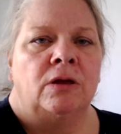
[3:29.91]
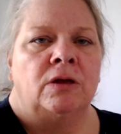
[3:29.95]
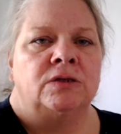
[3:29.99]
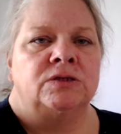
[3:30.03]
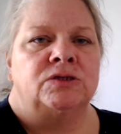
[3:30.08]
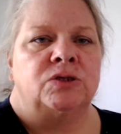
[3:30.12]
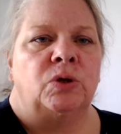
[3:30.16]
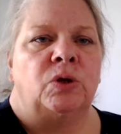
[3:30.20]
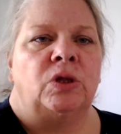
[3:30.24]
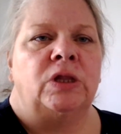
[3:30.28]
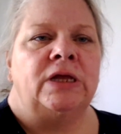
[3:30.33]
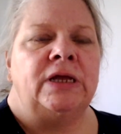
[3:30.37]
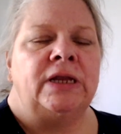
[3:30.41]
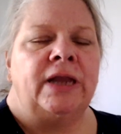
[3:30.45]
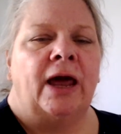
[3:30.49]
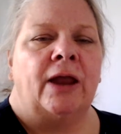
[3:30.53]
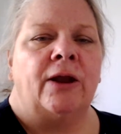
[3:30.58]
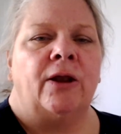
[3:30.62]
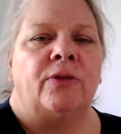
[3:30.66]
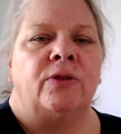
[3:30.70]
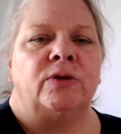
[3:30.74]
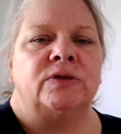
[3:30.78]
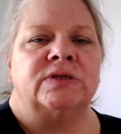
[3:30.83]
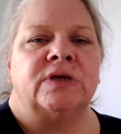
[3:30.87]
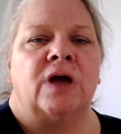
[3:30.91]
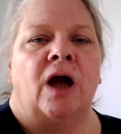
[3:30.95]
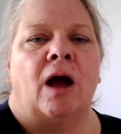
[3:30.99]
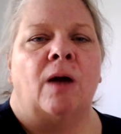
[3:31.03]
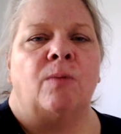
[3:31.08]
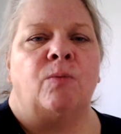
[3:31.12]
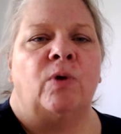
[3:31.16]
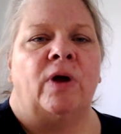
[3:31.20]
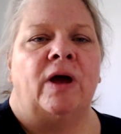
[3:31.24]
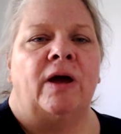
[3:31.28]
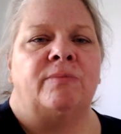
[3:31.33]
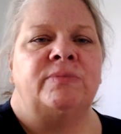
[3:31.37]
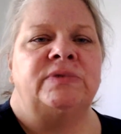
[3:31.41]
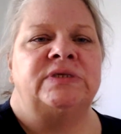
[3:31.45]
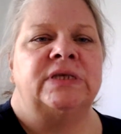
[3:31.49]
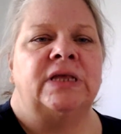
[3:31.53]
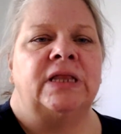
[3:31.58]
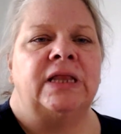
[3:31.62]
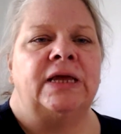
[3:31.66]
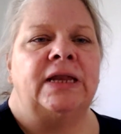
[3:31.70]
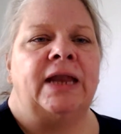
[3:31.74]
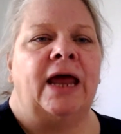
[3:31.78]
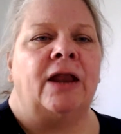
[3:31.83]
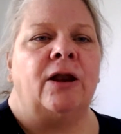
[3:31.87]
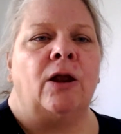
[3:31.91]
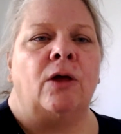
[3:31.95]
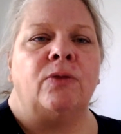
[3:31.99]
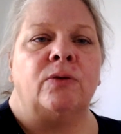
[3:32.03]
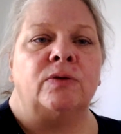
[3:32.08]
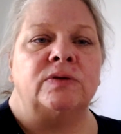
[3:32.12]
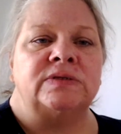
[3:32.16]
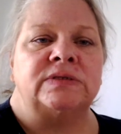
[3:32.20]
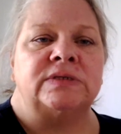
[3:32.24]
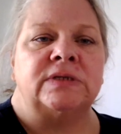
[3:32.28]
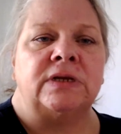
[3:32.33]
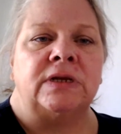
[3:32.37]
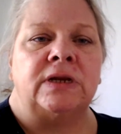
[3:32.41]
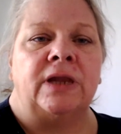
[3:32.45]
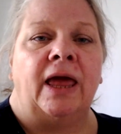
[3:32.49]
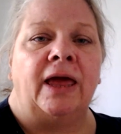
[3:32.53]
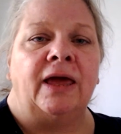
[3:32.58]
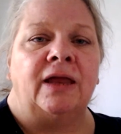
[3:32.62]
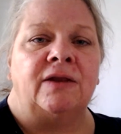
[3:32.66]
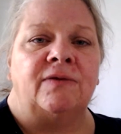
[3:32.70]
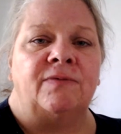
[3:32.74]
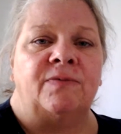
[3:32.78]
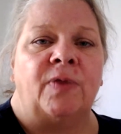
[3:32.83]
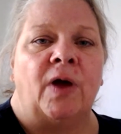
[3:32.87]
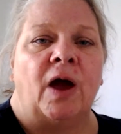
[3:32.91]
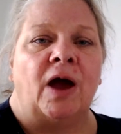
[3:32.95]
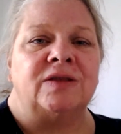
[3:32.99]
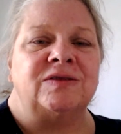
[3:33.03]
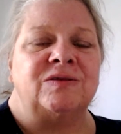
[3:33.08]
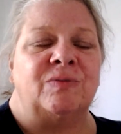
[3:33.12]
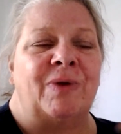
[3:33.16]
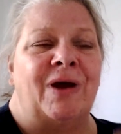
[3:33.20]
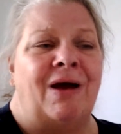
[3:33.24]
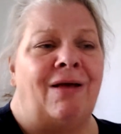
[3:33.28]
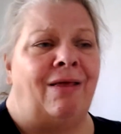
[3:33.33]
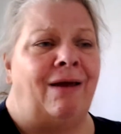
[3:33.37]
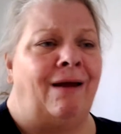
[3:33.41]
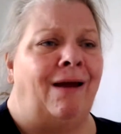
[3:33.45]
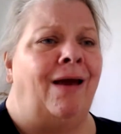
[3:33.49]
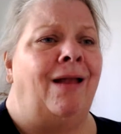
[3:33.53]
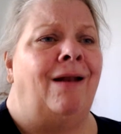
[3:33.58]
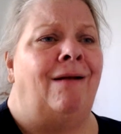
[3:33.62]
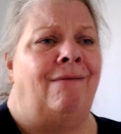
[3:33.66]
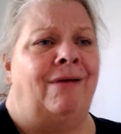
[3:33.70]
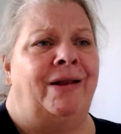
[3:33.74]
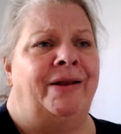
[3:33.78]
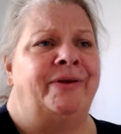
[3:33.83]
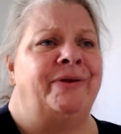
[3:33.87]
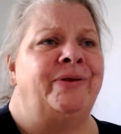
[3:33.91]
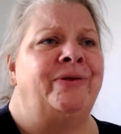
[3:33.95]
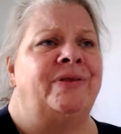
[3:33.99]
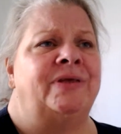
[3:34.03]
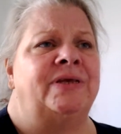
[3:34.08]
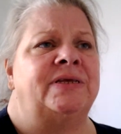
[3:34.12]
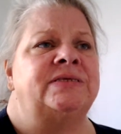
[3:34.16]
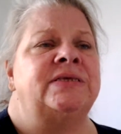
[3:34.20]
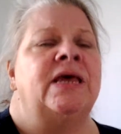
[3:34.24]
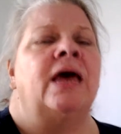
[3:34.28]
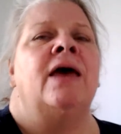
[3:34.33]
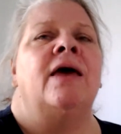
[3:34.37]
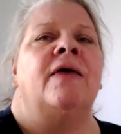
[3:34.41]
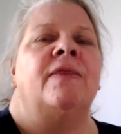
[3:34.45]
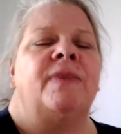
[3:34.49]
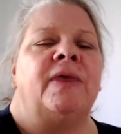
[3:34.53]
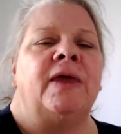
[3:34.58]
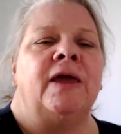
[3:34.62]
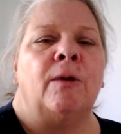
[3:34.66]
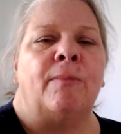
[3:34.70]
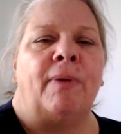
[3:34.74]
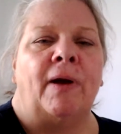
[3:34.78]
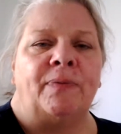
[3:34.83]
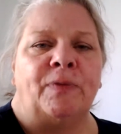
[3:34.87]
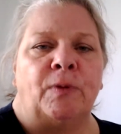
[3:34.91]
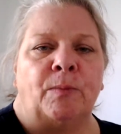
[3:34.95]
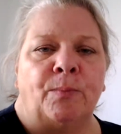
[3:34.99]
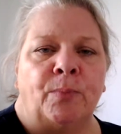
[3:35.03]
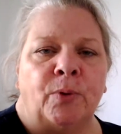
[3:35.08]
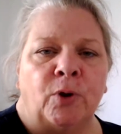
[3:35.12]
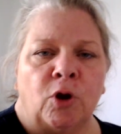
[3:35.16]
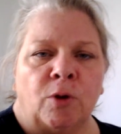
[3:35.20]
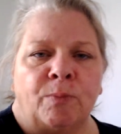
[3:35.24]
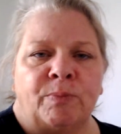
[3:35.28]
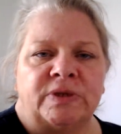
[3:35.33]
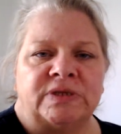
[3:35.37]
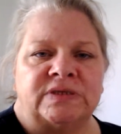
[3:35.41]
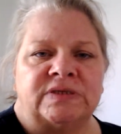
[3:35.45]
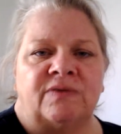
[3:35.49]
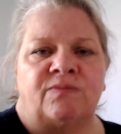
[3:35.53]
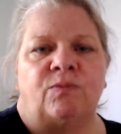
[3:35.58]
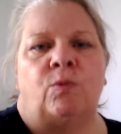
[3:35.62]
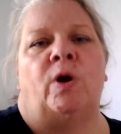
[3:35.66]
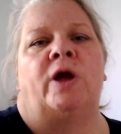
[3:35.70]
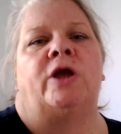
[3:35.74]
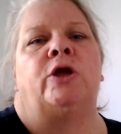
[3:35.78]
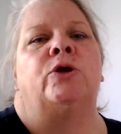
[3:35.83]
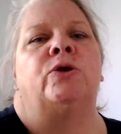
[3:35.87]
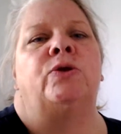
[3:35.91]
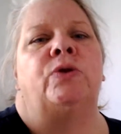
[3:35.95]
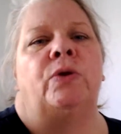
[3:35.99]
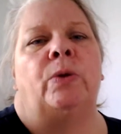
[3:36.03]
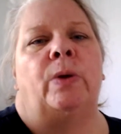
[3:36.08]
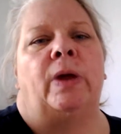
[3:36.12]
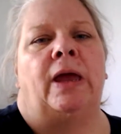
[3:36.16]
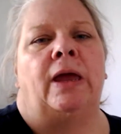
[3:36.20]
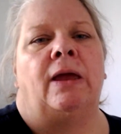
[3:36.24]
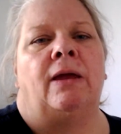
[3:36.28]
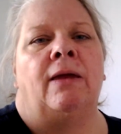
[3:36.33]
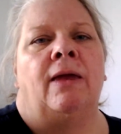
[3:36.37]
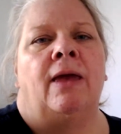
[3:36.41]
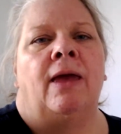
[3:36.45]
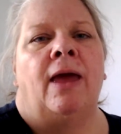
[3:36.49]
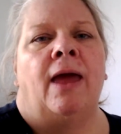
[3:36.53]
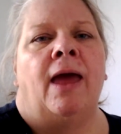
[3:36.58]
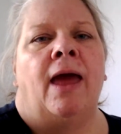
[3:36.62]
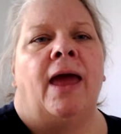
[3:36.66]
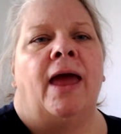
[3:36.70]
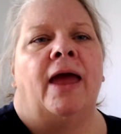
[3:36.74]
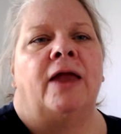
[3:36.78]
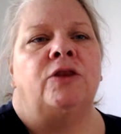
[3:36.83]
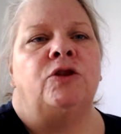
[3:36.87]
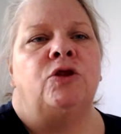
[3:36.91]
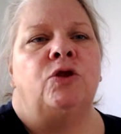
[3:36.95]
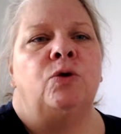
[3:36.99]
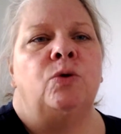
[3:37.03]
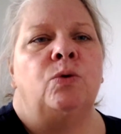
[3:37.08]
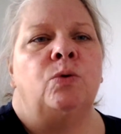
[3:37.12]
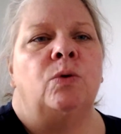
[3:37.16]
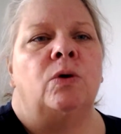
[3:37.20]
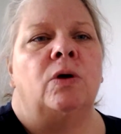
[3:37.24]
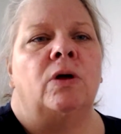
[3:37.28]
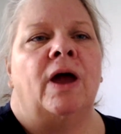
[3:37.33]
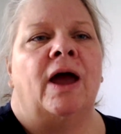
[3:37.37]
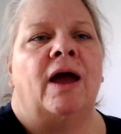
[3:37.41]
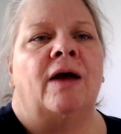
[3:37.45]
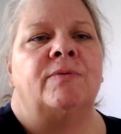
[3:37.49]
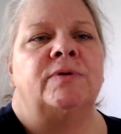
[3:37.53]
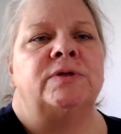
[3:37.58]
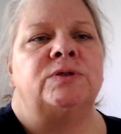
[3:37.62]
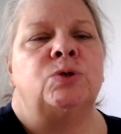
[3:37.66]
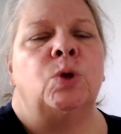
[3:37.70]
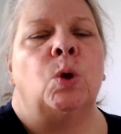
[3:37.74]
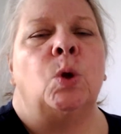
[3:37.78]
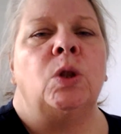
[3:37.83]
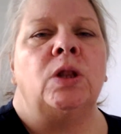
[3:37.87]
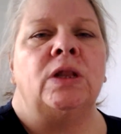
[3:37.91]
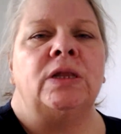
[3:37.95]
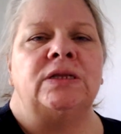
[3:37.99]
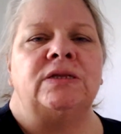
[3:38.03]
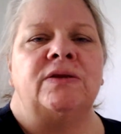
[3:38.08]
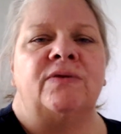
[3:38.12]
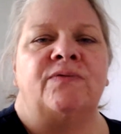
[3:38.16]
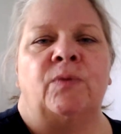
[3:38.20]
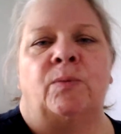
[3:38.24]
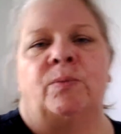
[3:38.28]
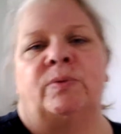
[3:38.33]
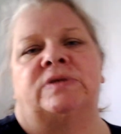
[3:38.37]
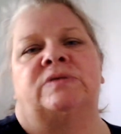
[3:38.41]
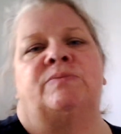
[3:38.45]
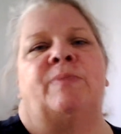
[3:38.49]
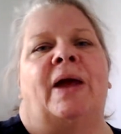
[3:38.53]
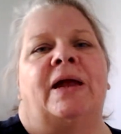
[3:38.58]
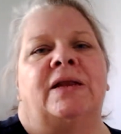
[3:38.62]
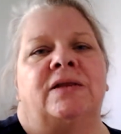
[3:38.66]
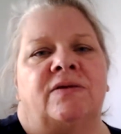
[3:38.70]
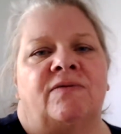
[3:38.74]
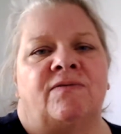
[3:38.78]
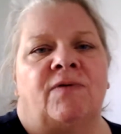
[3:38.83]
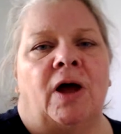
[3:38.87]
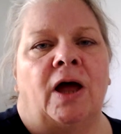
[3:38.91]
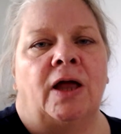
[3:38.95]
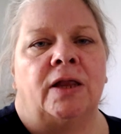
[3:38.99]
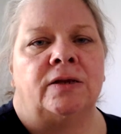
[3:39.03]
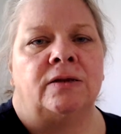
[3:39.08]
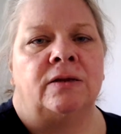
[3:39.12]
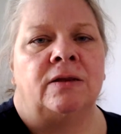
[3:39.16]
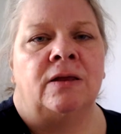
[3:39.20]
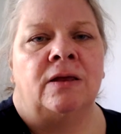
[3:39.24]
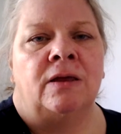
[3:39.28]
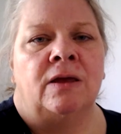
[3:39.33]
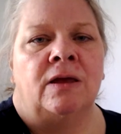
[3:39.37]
So clean out all those cobwebs, clean out all those negative thoughts about, like, I don't want to do this. Think about the purpose of what you're doing, and you will have a totally different perspective on